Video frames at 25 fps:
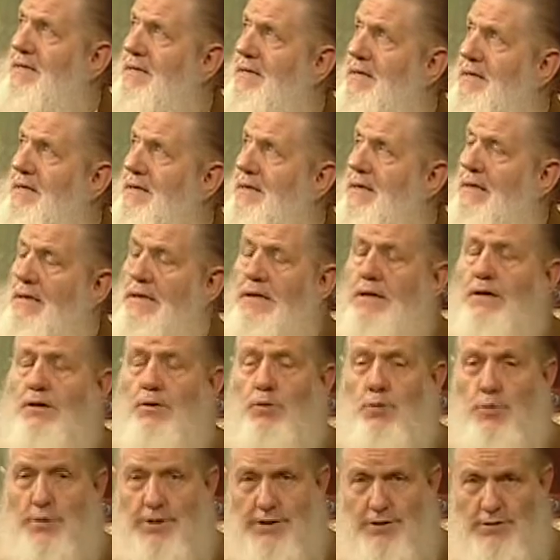made.
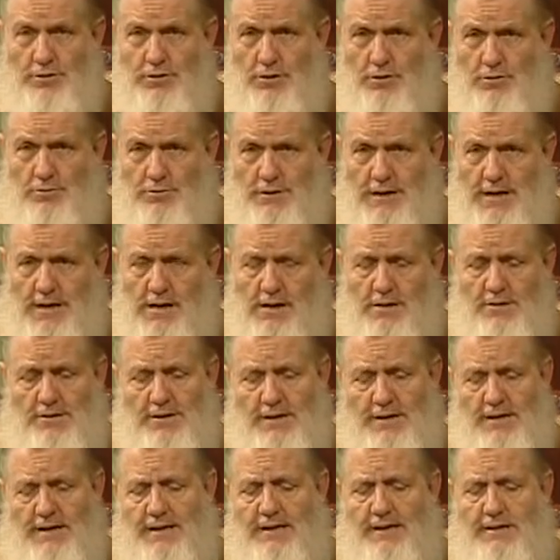We know now
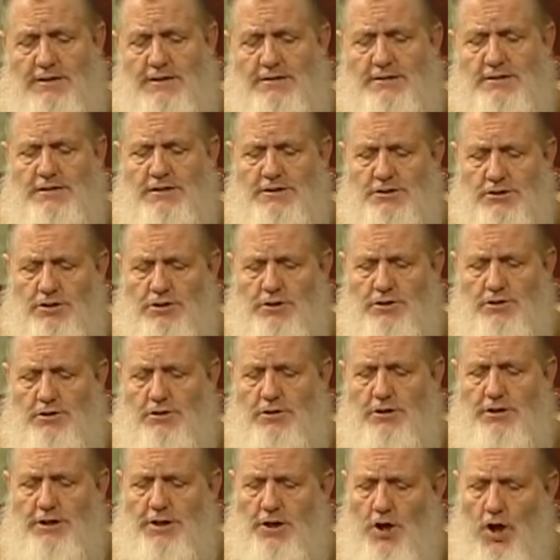that he is
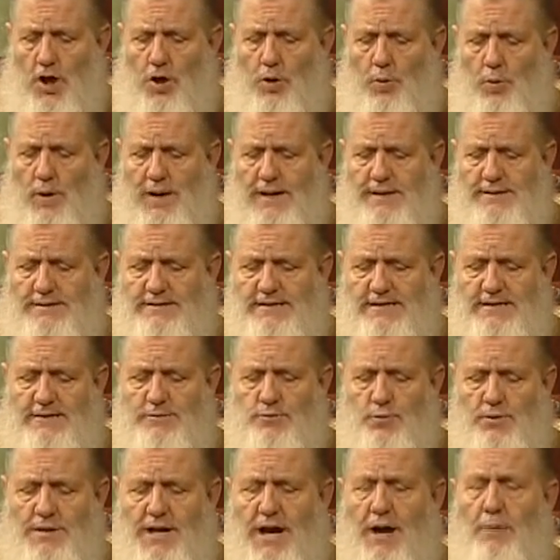eternal and always.
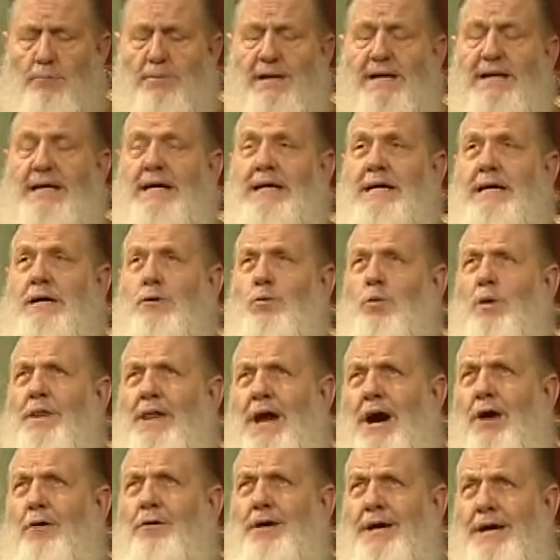He's without beginning,
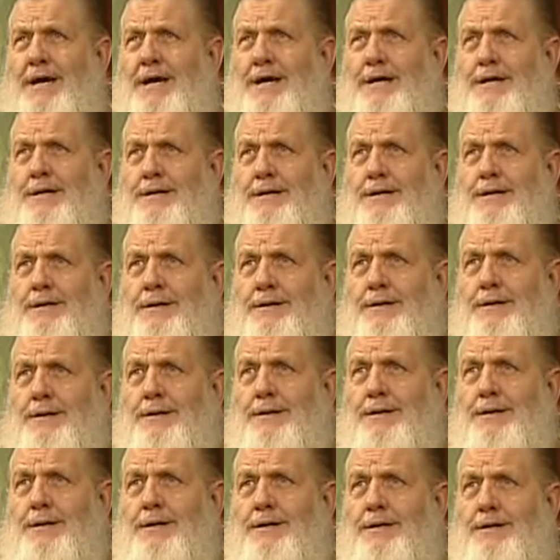without end.
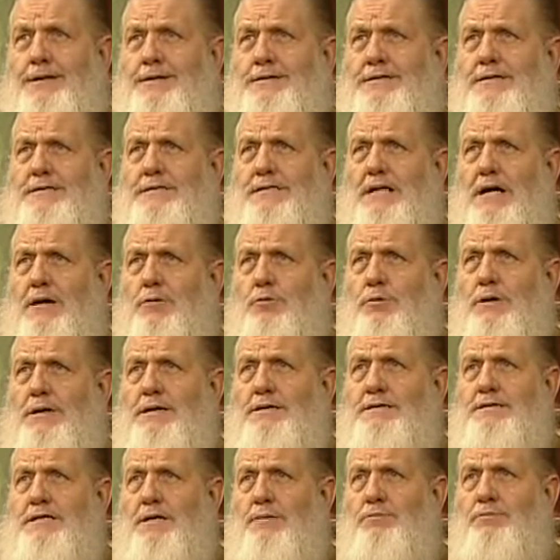This is not
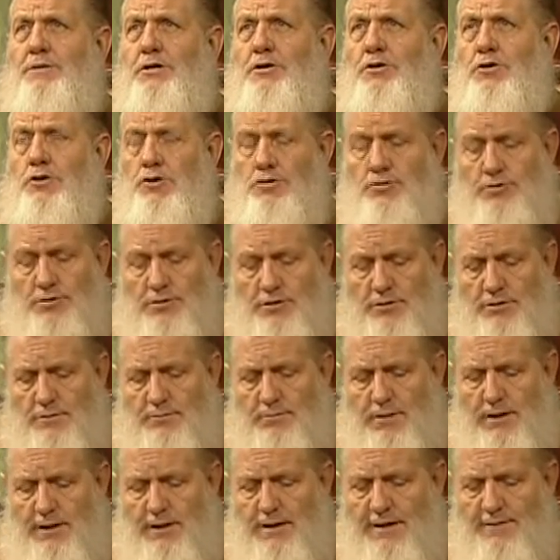really something new to
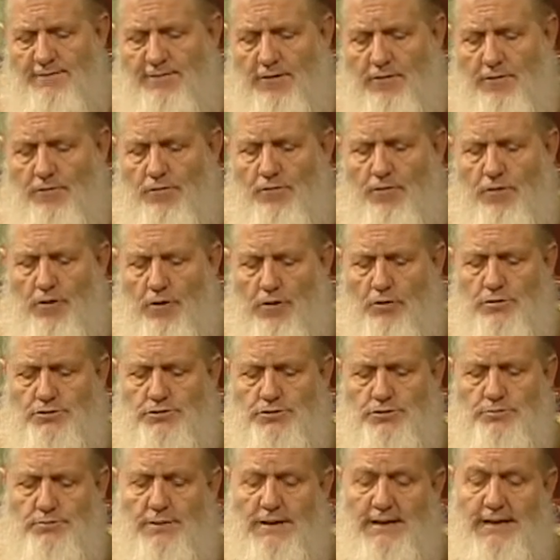the believer.
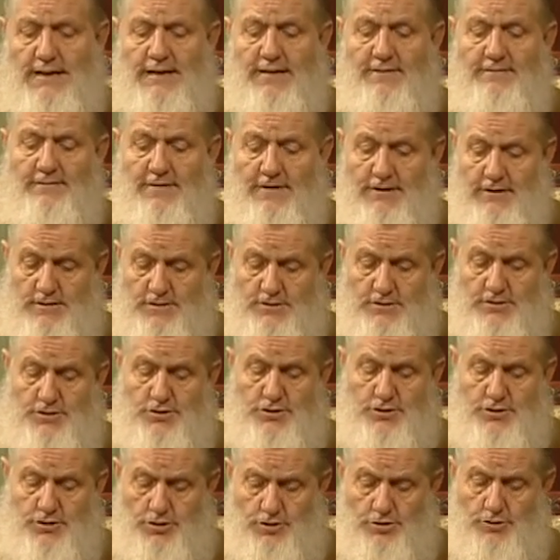Those who believe as
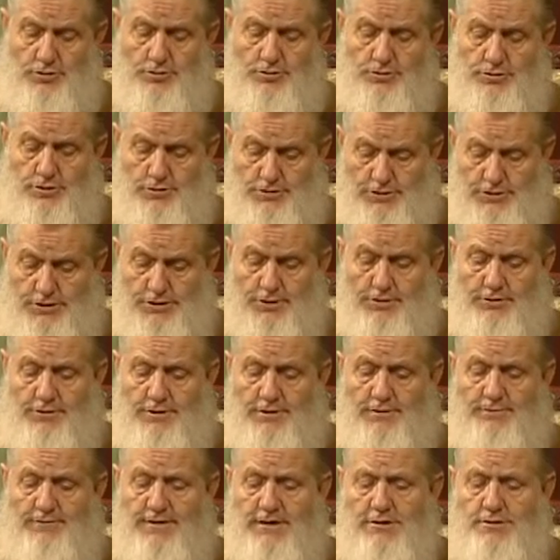Jews or
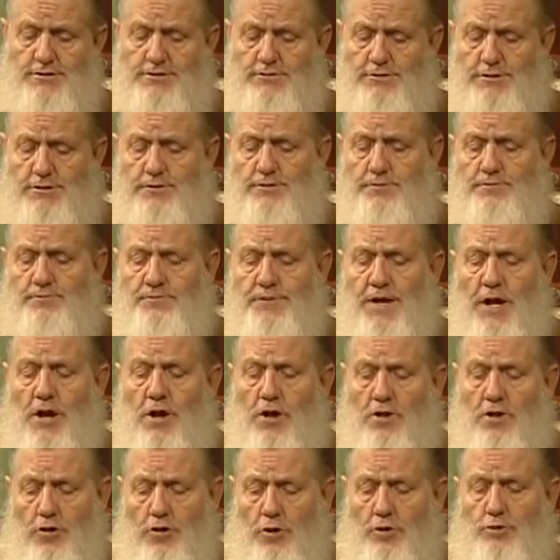children of Israel,
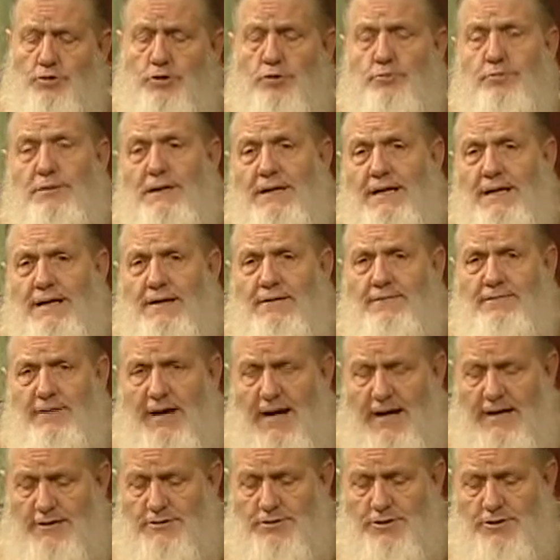those who believe
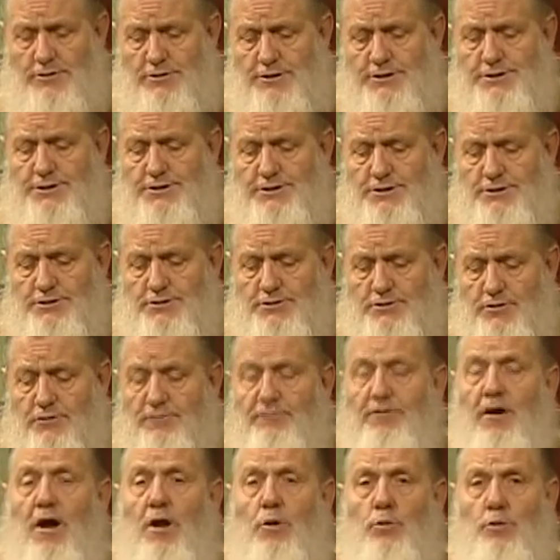as Christians
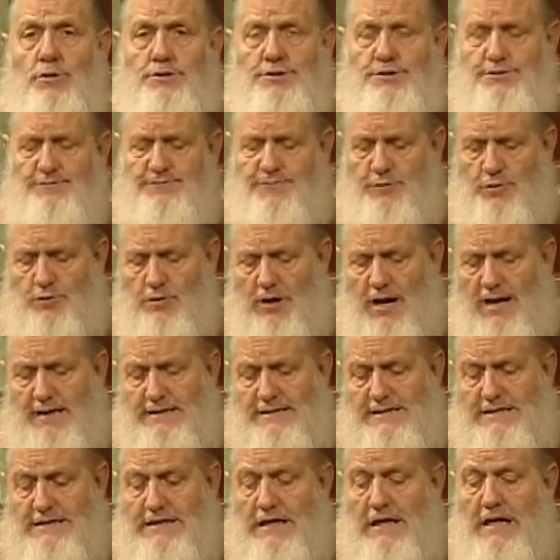or followers of
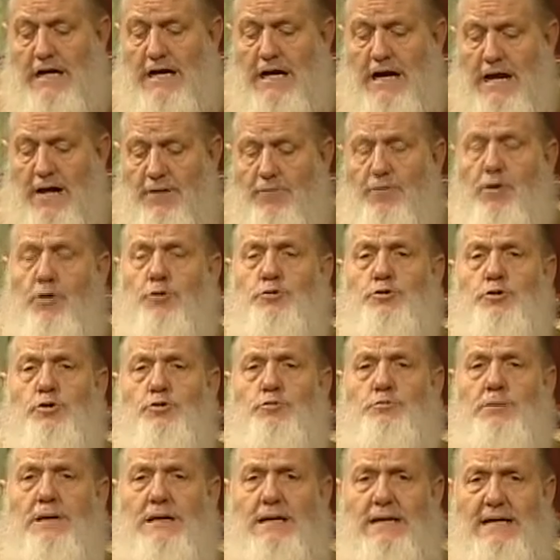Christ, and those
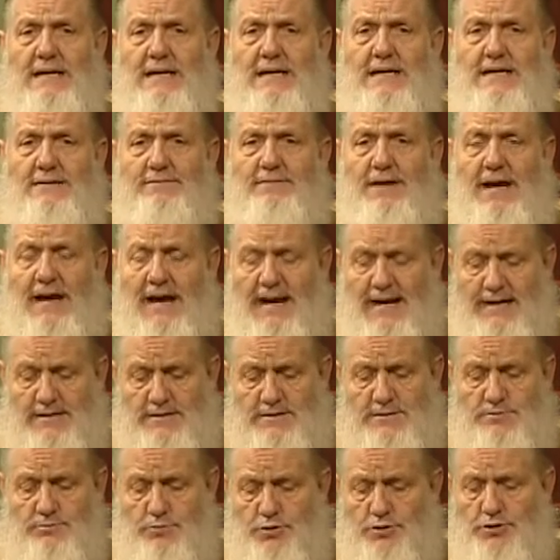who believe
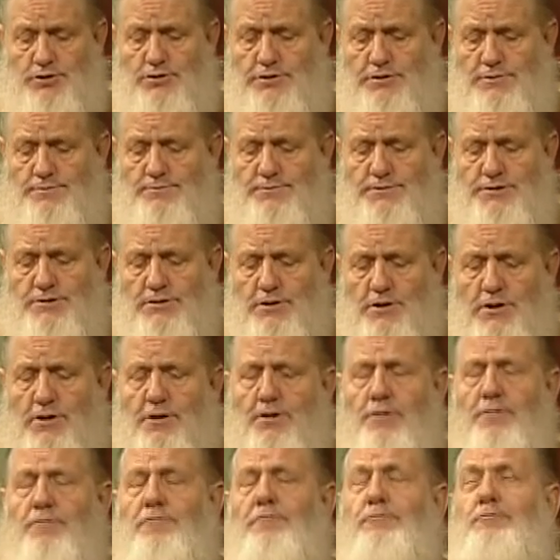as Muslims,
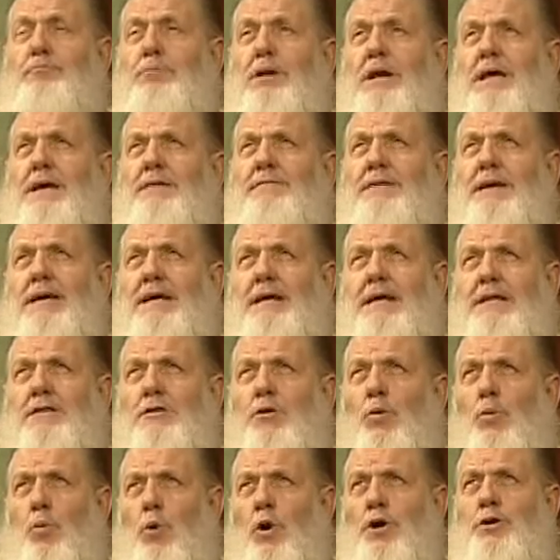believing
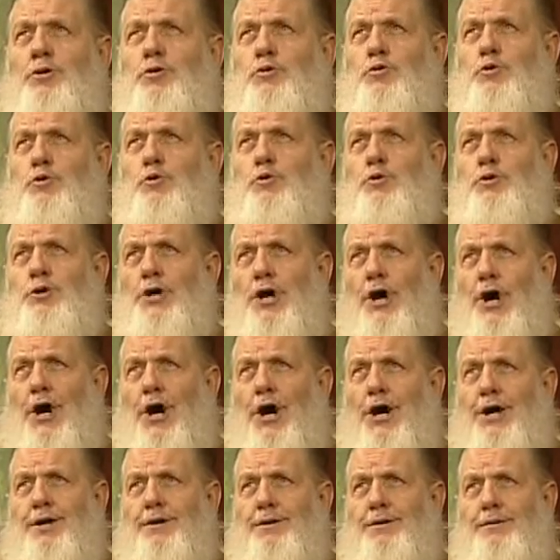in the one true
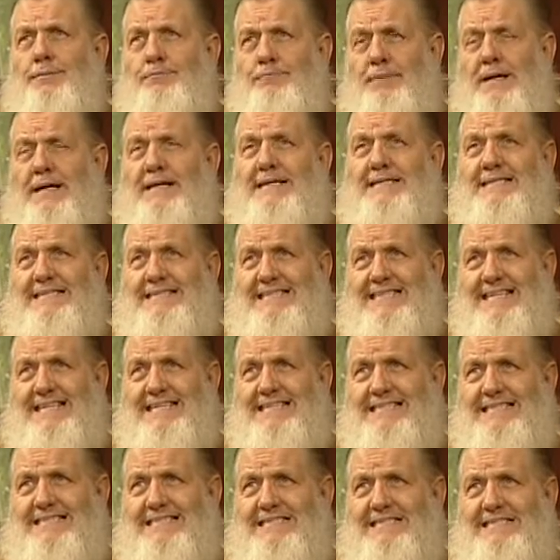God. It makes
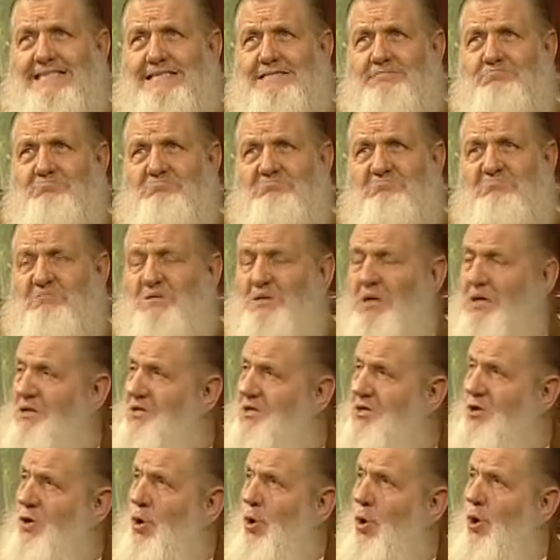sense.
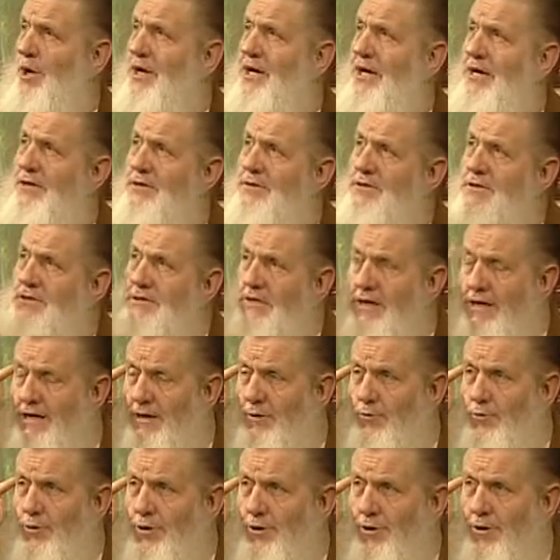Doesn't go against
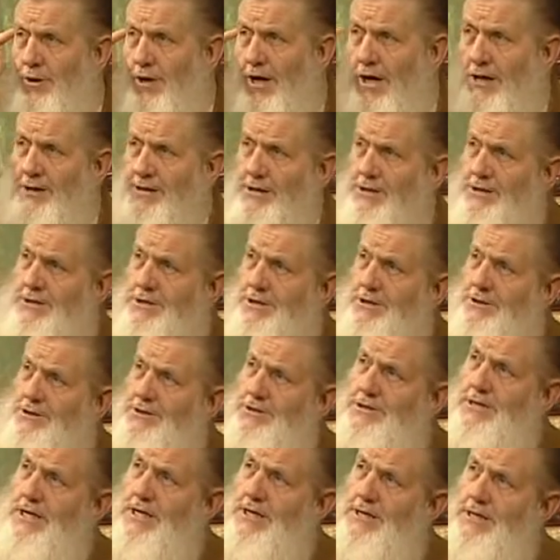any real logic to
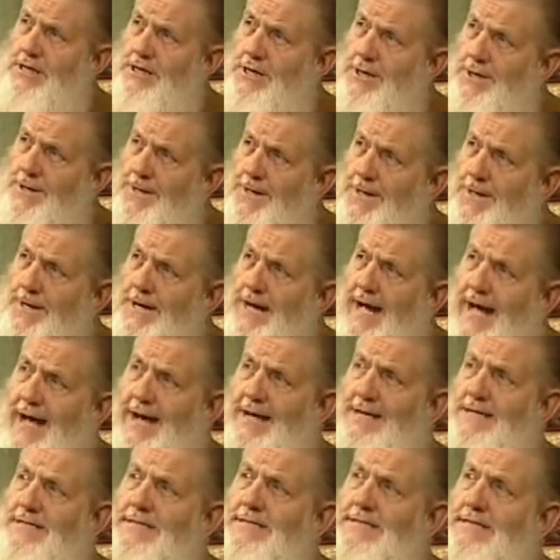understand that Allah
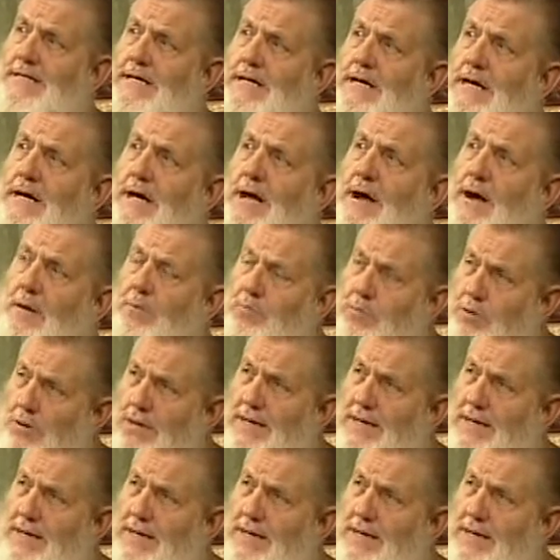has a